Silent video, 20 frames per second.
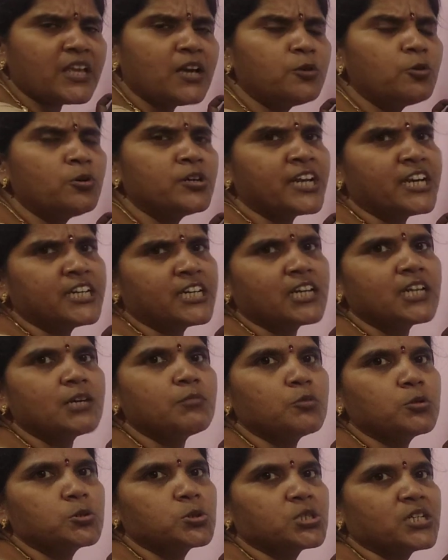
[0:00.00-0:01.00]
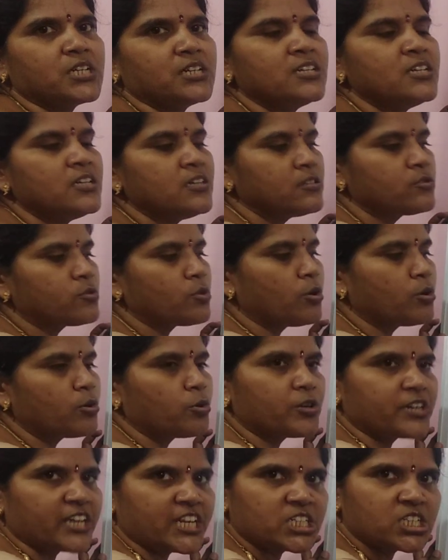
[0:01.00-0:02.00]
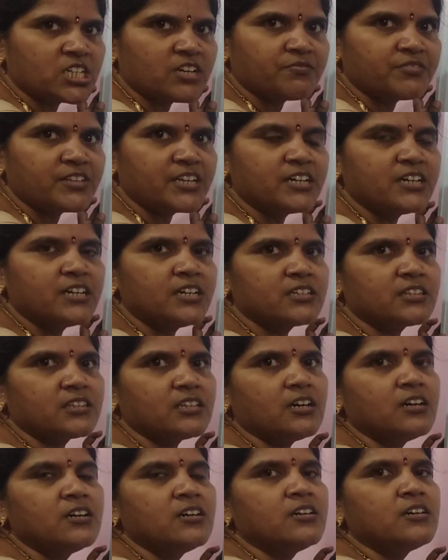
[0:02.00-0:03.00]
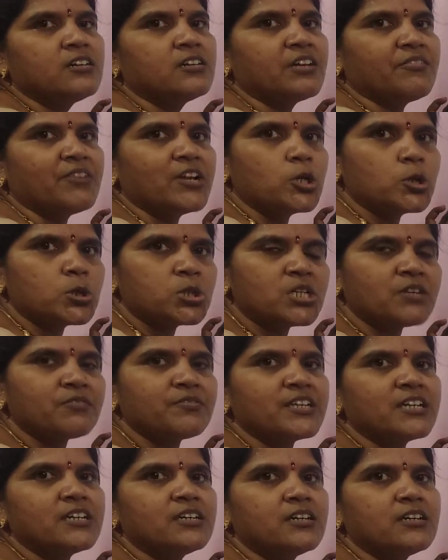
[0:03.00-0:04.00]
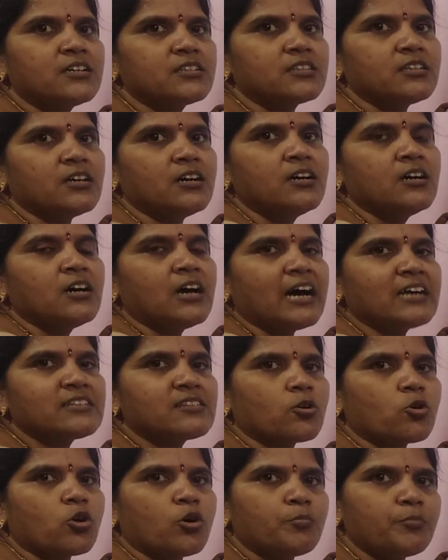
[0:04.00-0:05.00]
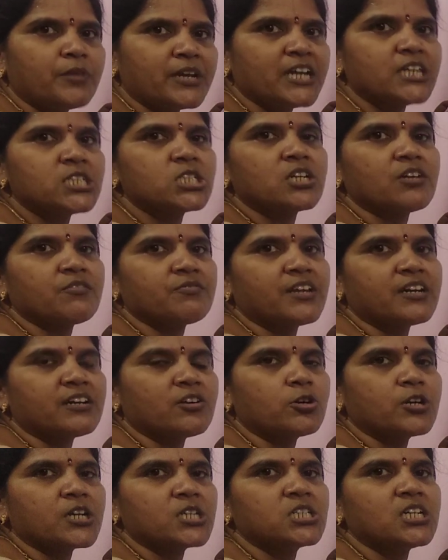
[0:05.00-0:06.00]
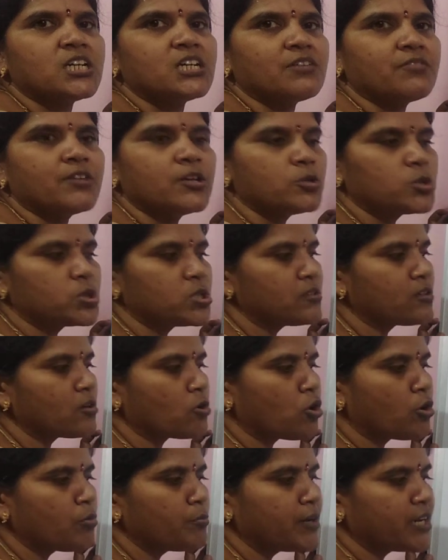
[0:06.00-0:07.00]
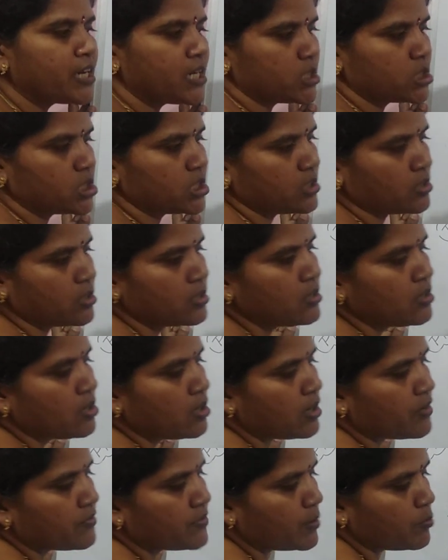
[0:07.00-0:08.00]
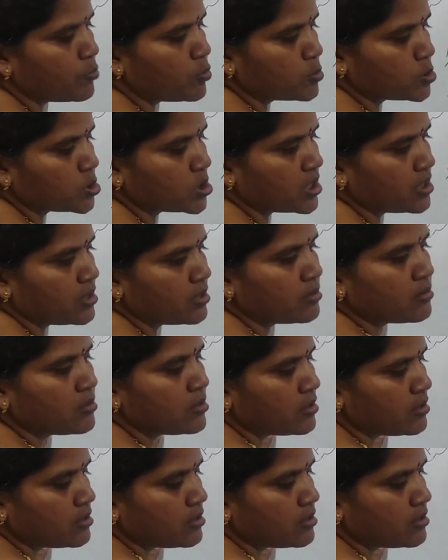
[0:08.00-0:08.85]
rotatory motion. So rotation of the earth, revolution of the earth as a combination of that rotation and revolution is a combination of the motion.